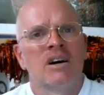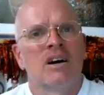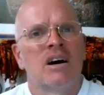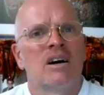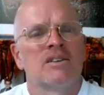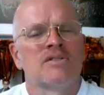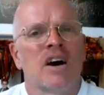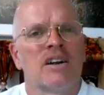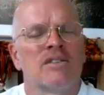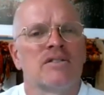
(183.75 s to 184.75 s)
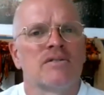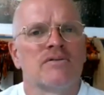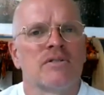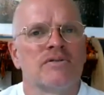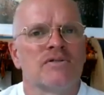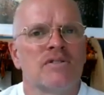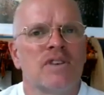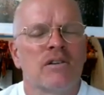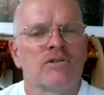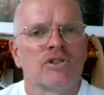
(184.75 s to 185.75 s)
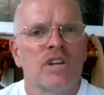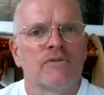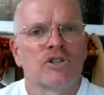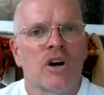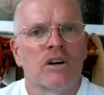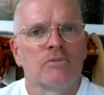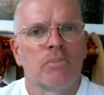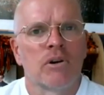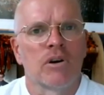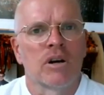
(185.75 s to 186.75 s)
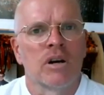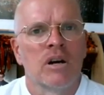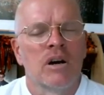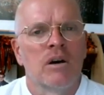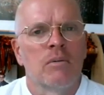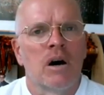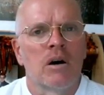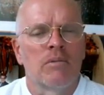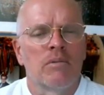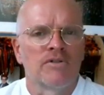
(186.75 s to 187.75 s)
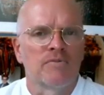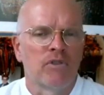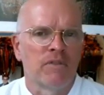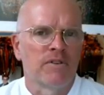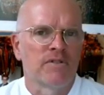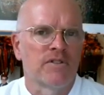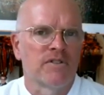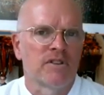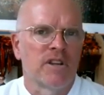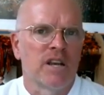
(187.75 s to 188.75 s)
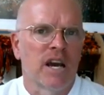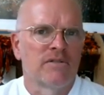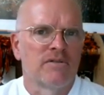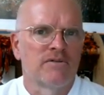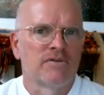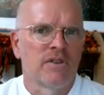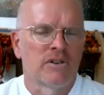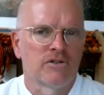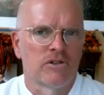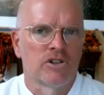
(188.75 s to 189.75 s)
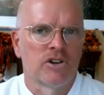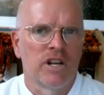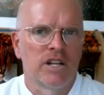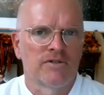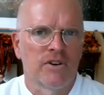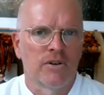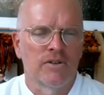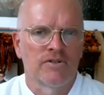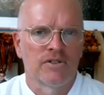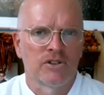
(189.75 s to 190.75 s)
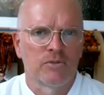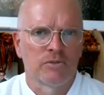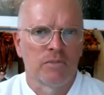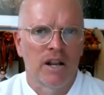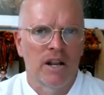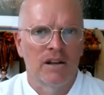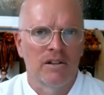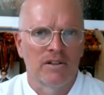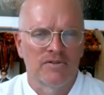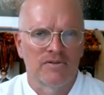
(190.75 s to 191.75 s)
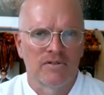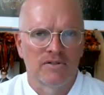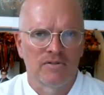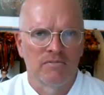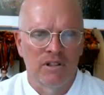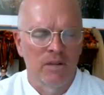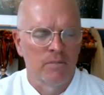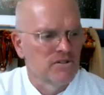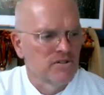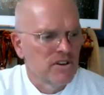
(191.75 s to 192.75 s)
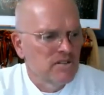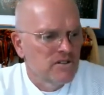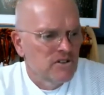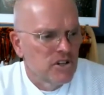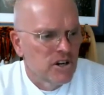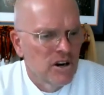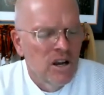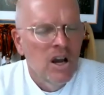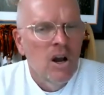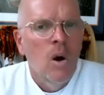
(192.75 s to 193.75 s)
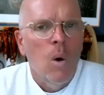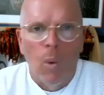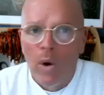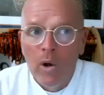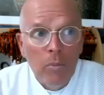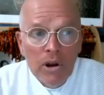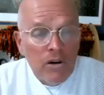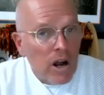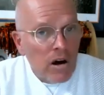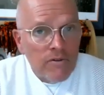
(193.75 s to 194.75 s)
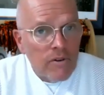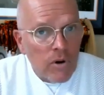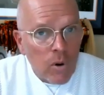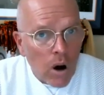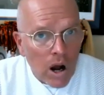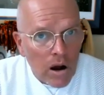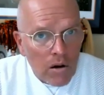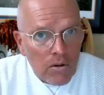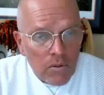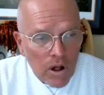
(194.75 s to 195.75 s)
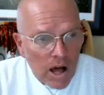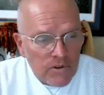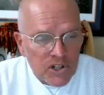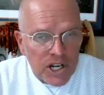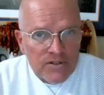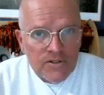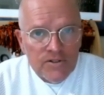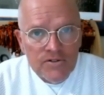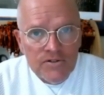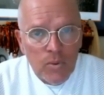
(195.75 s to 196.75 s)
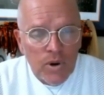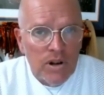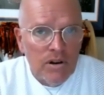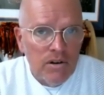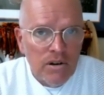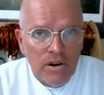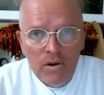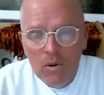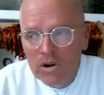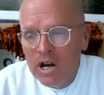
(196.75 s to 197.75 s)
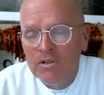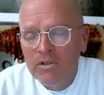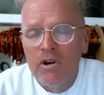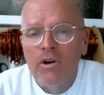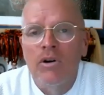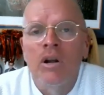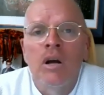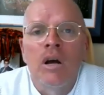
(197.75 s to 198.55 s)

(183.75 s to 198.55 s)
uh, decided to to sit down Stephen Strasburg. Uh, this previous season, he had uh, surgery, and so the decision was made: hey, let's let's limit his innings this year. We'll be around for a while. We'll have chances to win, you know, going down the road.